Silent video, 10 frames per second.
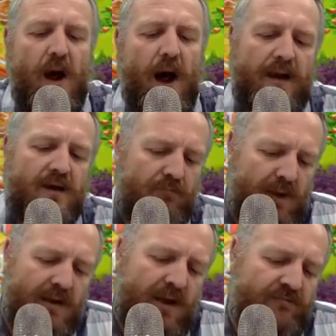I can
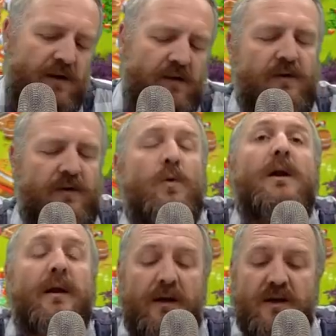make that very, very
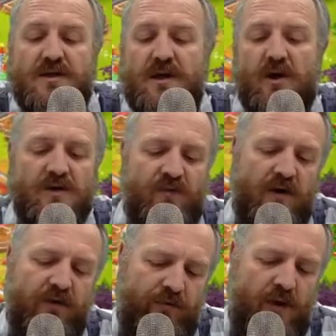quickly, and it sells
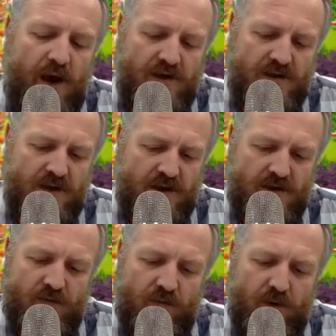very fast
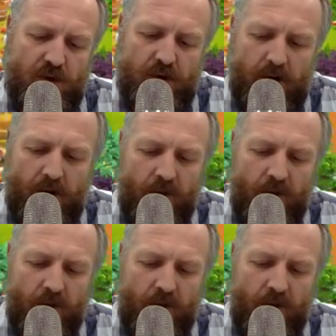as well.